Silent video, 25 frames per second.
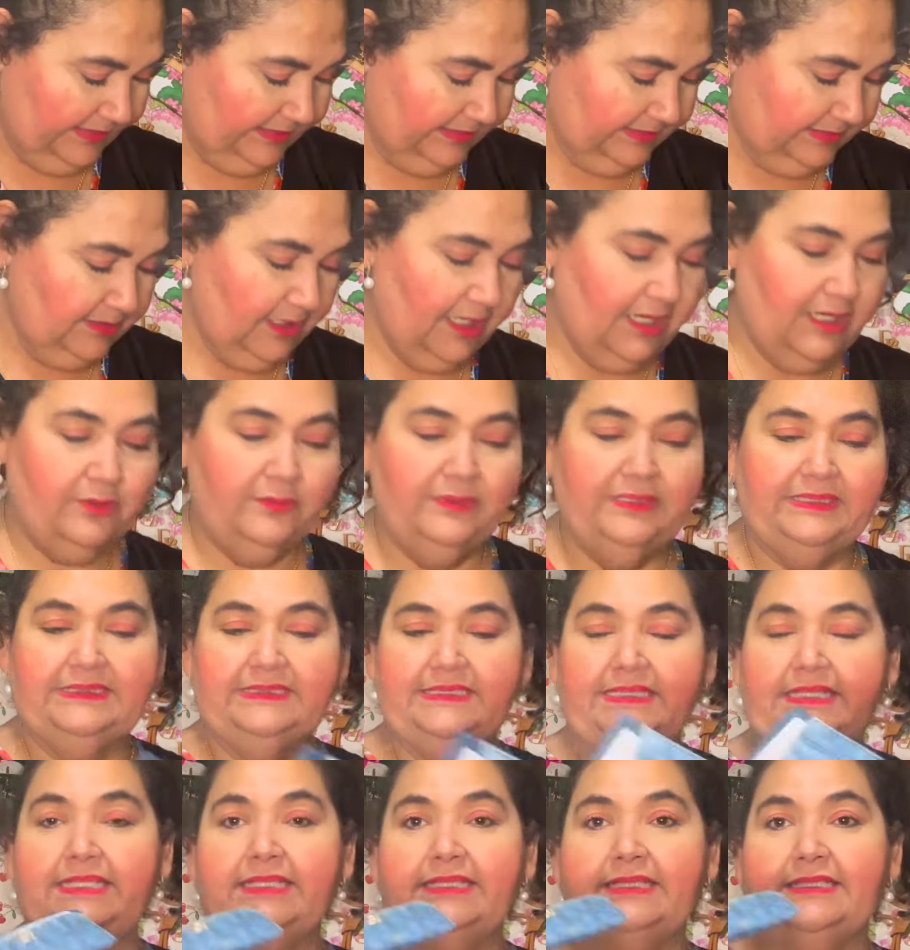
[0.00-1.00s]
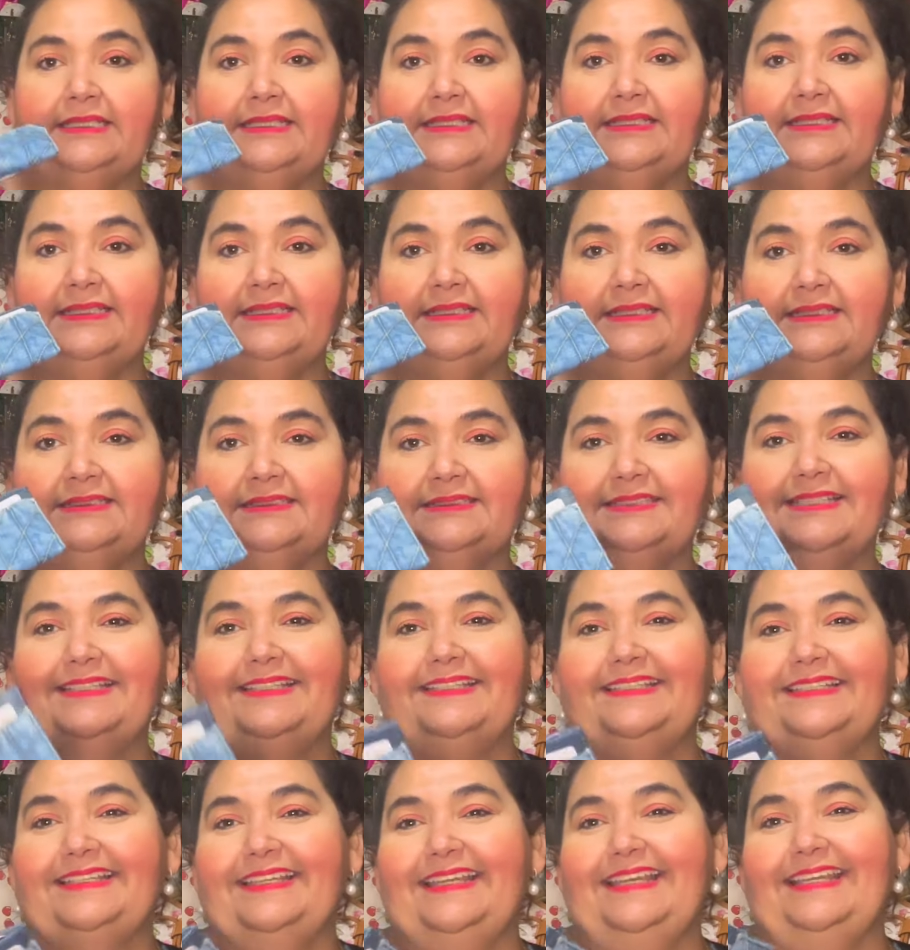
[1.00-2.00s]
So I was in this.
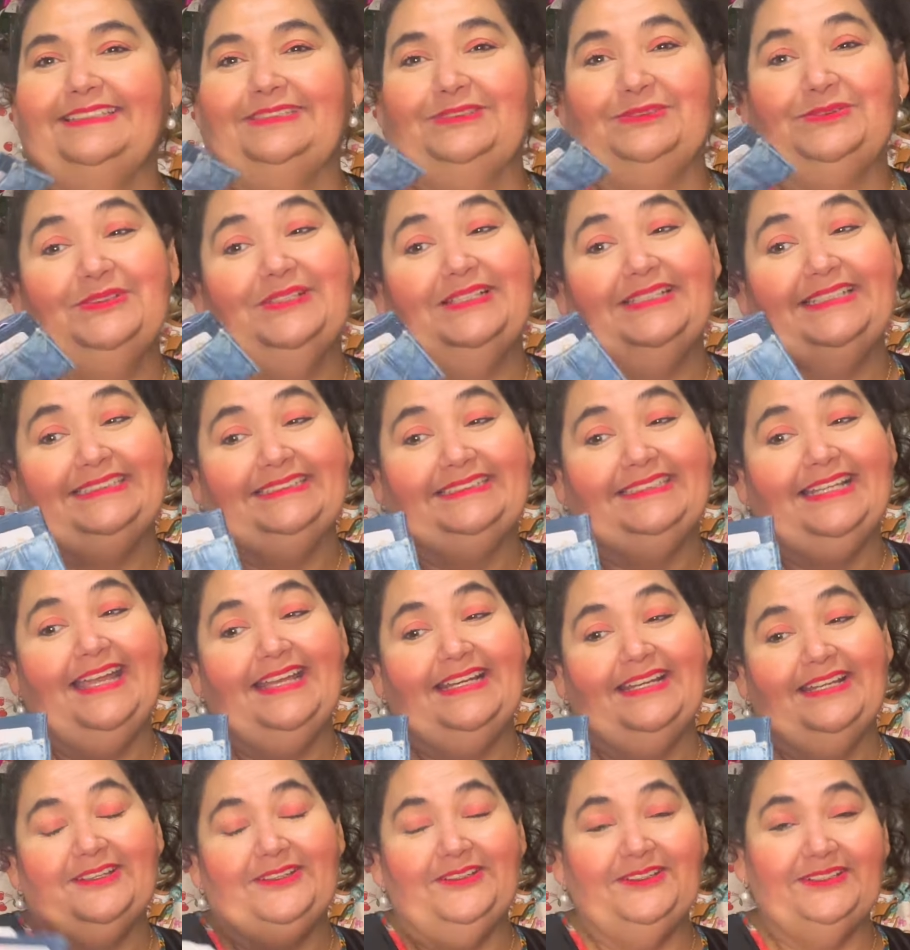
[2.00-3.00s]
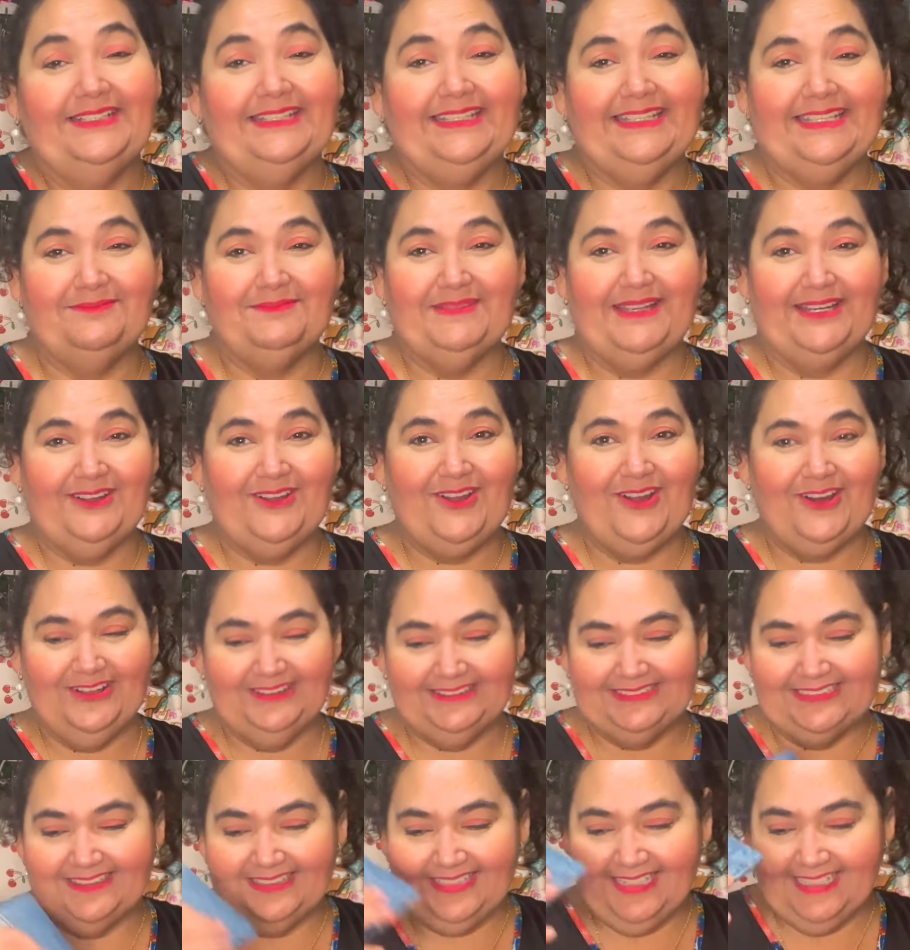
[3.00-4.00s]
It's really tight. I couldn't get my cards
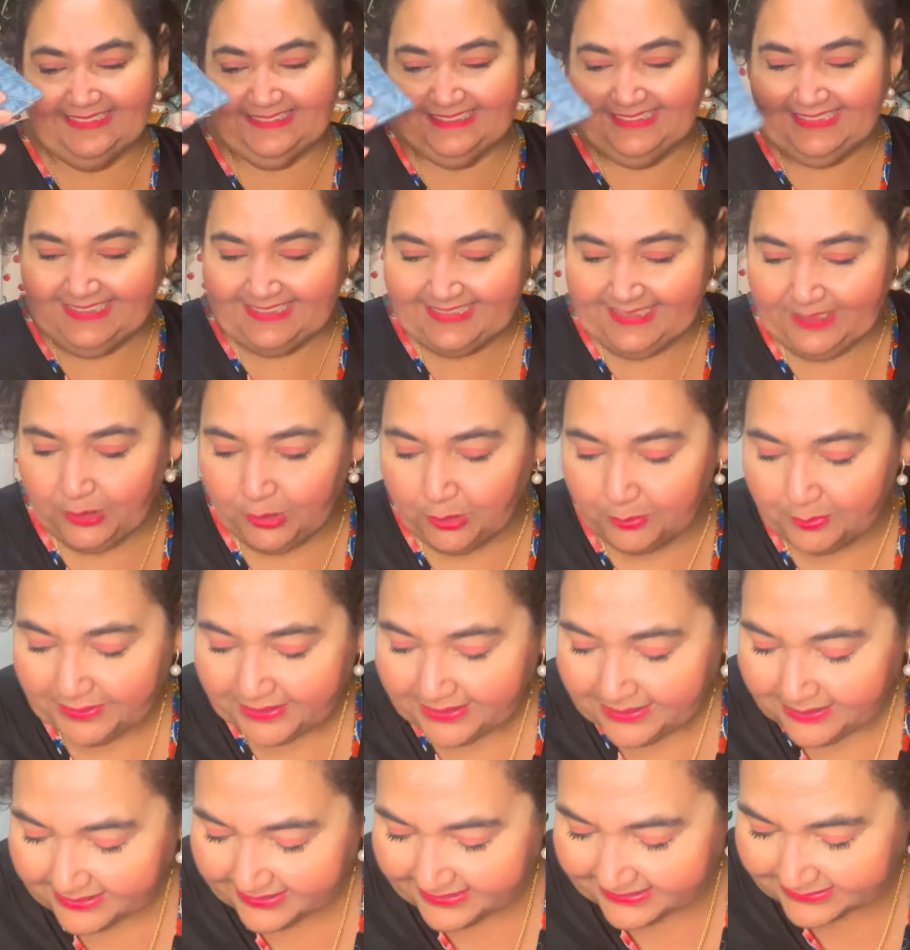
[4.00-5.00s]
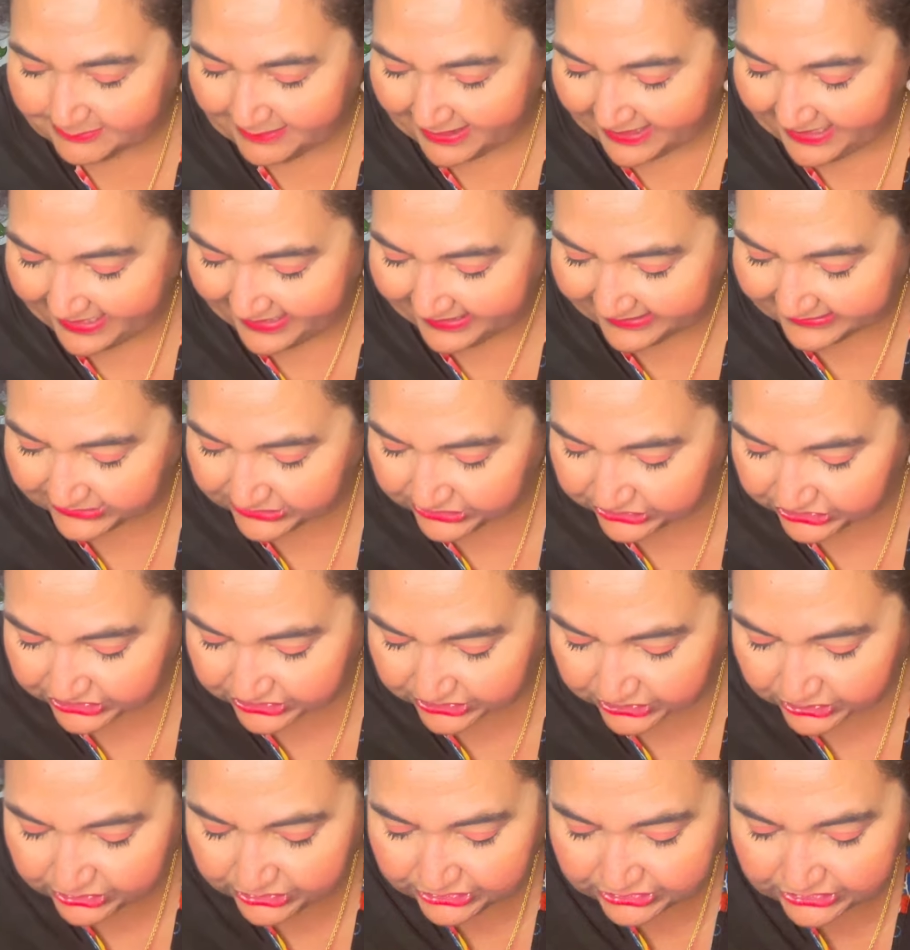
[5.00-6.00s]
out. I had to get help because my hands
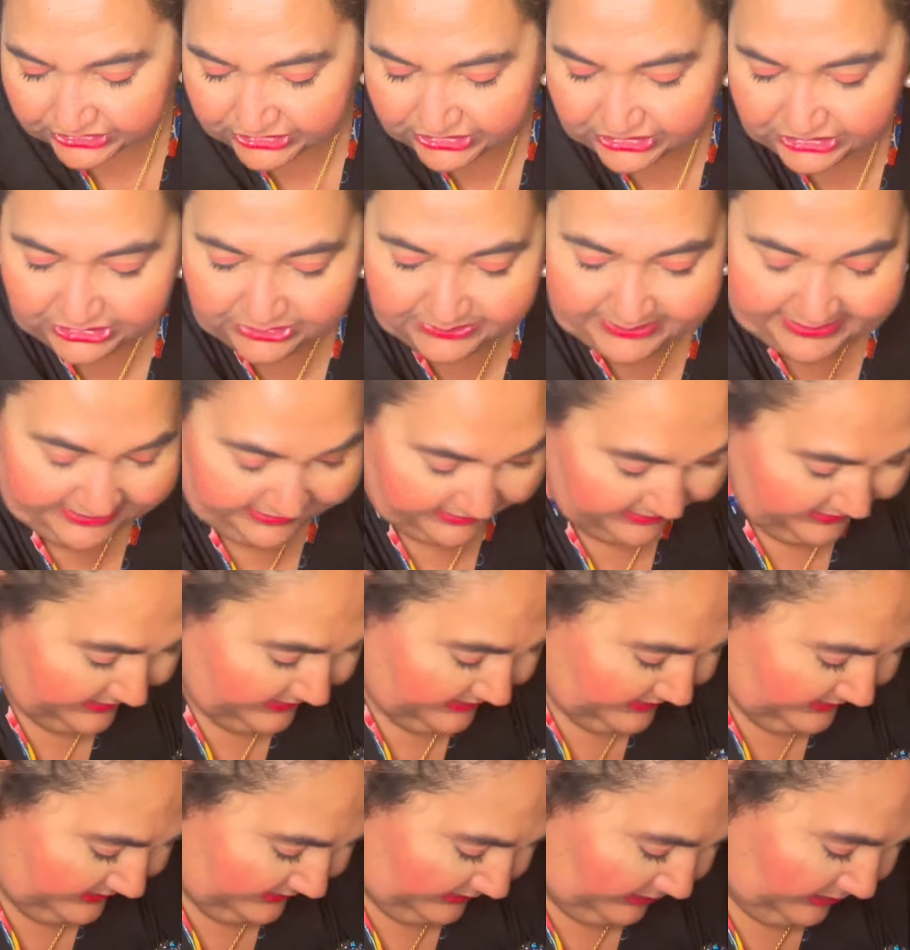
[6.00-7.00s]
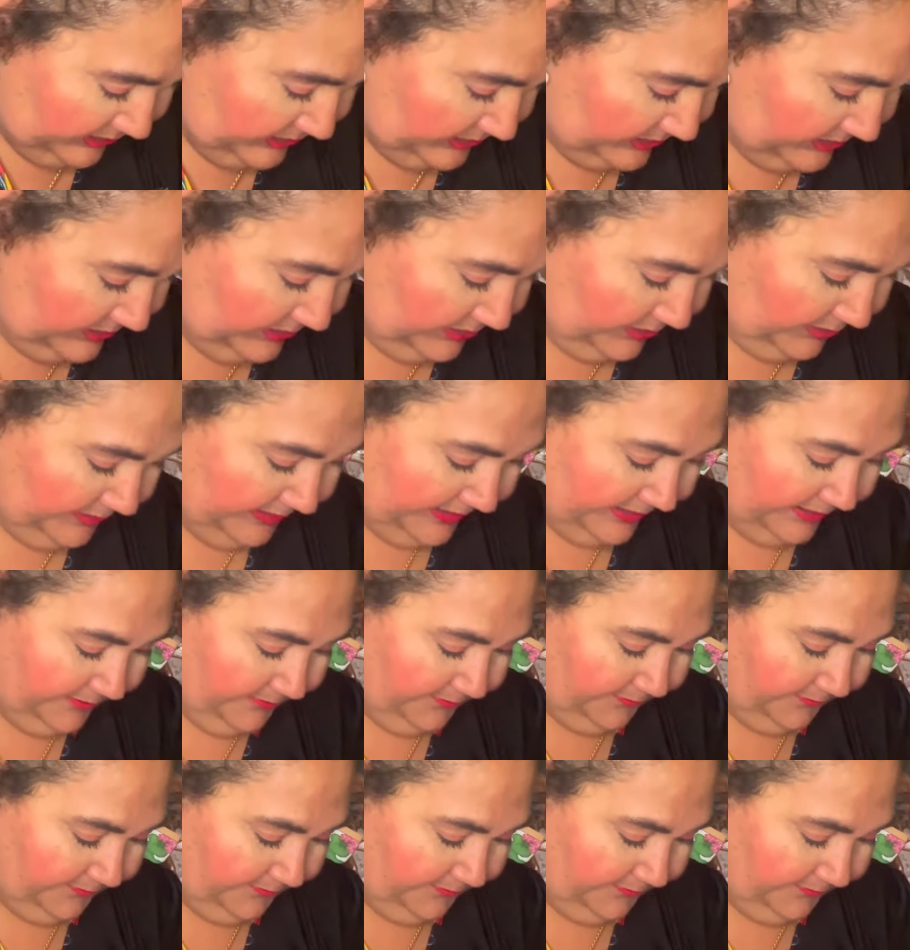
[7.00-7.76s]
just couldn't do it. They couldn't do it.